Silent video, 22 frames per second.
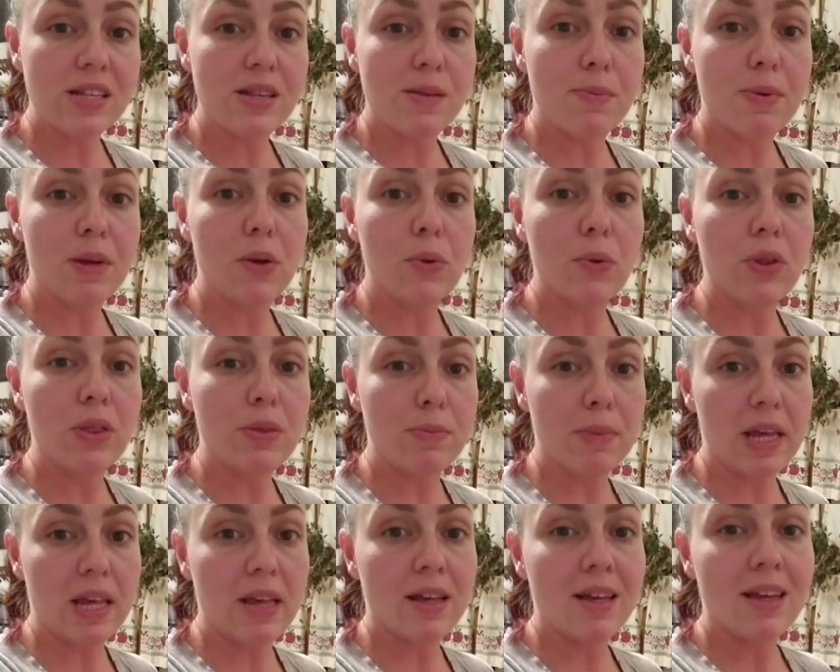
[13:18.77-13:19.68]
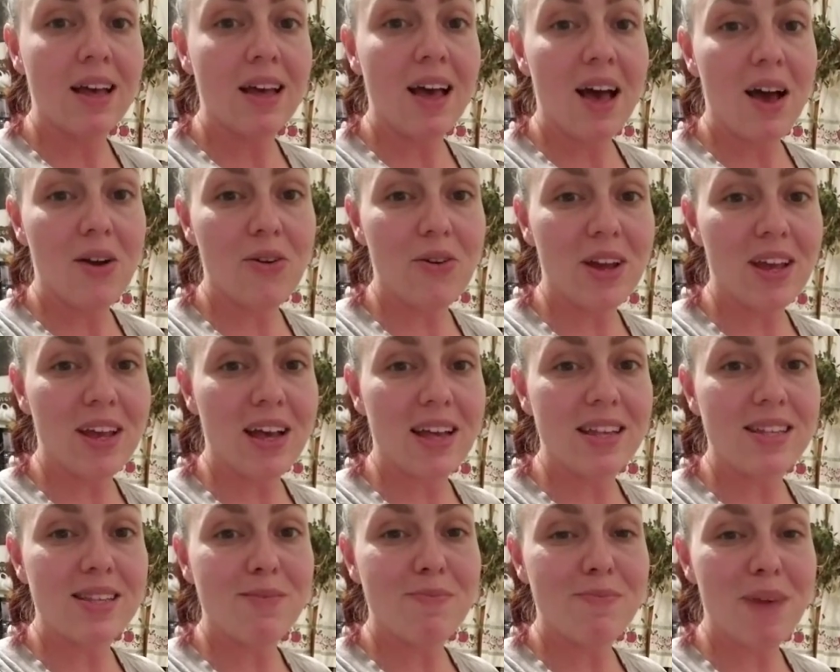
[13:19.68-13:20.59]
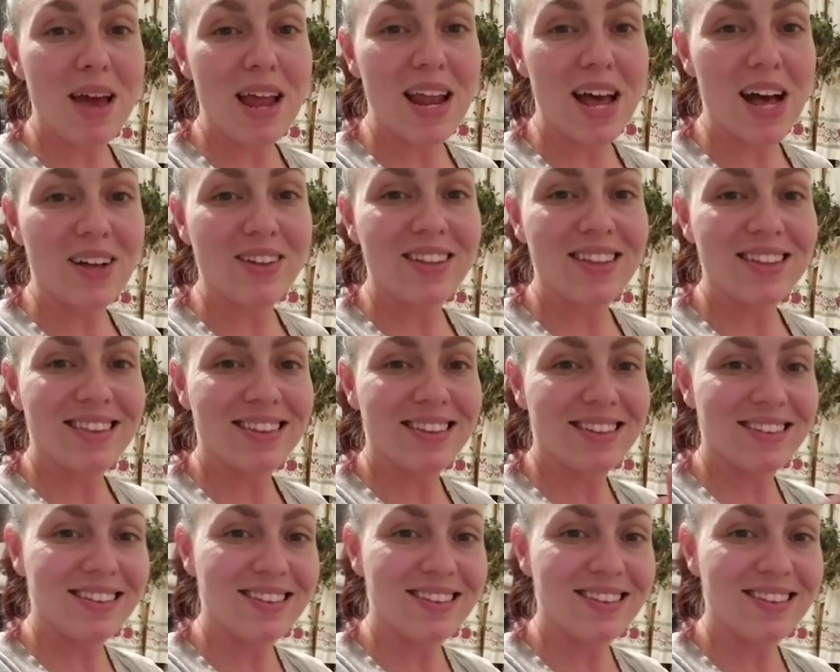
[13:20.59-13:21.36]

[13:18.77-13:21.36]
recipe with me. Alright guys, bye now.